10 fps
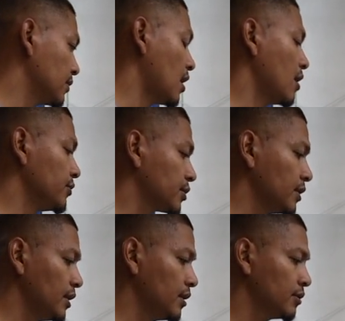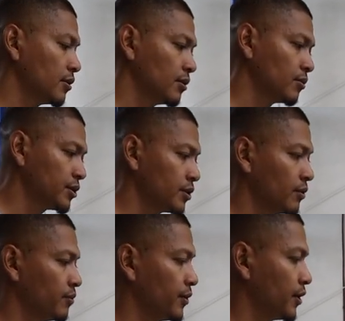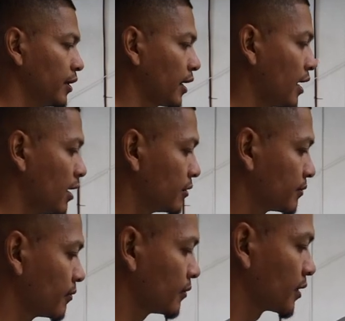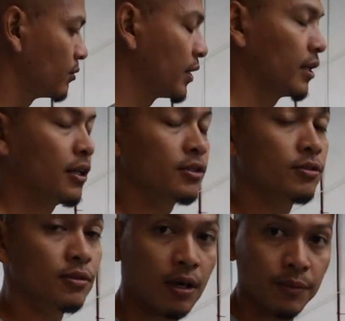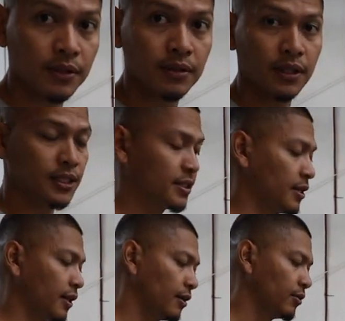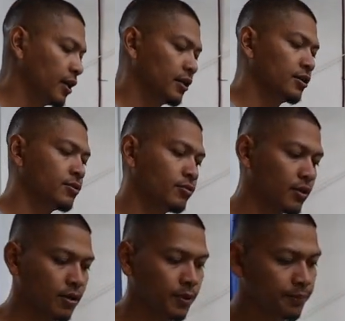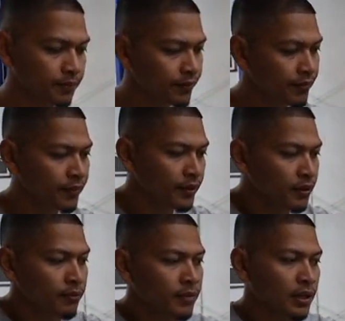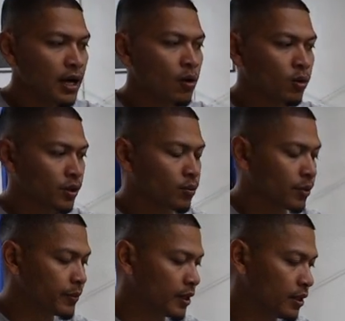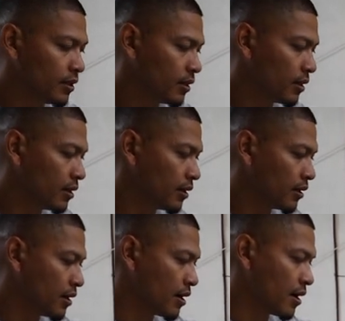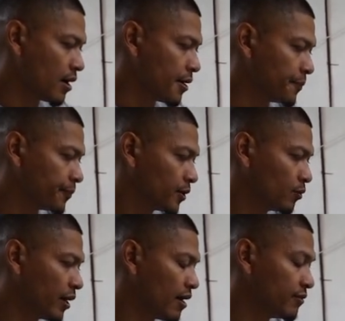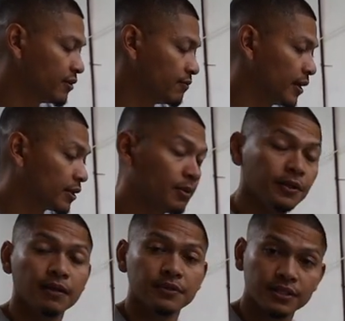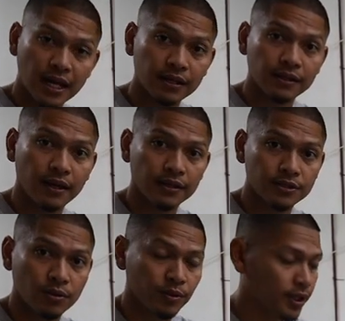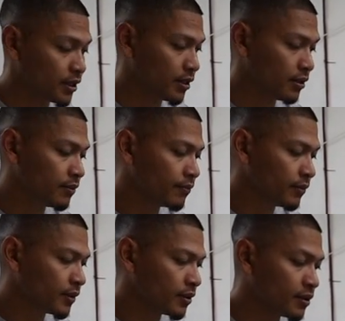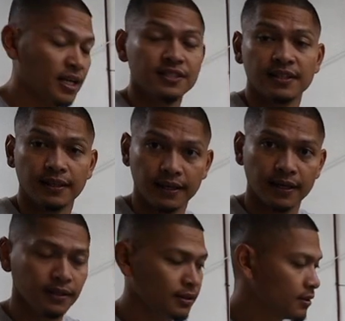Obviously, we're still figuring out. We got another tune coming. Let's just say that we got another tune coming. Guy working with me. We have an event coming up this Saturday, so we're gonna test it again.